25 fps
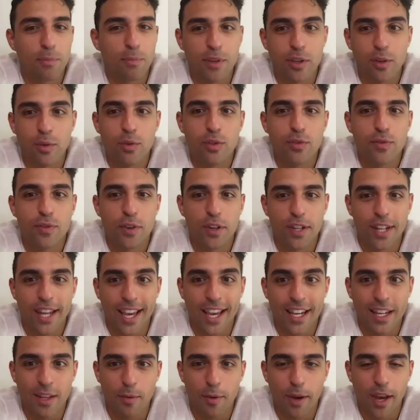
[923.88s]
be useful in
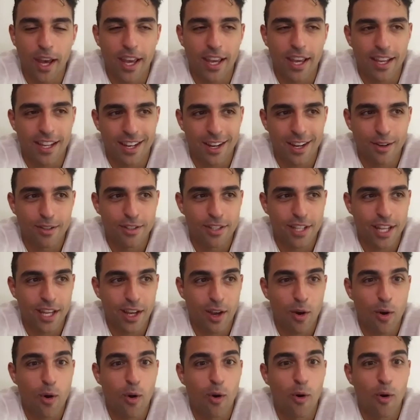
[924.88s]
any way." And I was
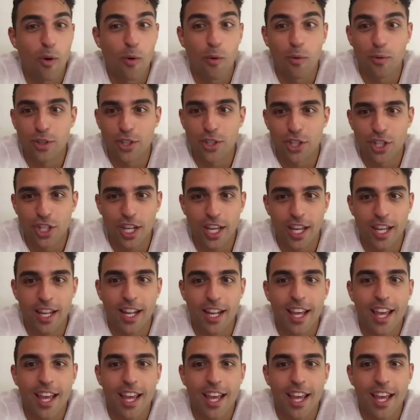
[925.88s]
like, "Oh shit."